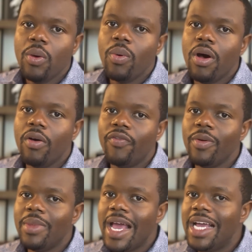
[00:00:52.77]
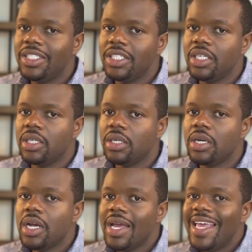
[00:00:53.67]
Well, from last
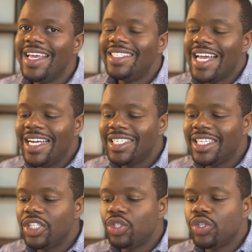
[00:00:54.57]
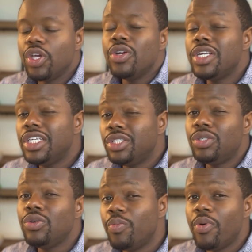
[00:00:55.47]
year, it's actually
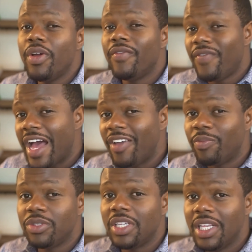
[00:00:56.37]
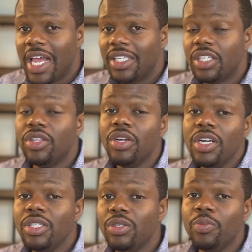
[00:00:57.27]
32.5% less.
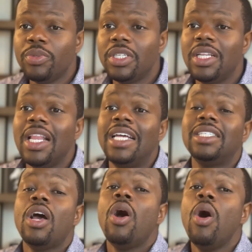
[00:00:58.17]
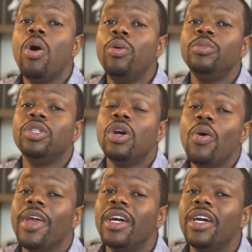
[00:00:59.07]
32% less homes going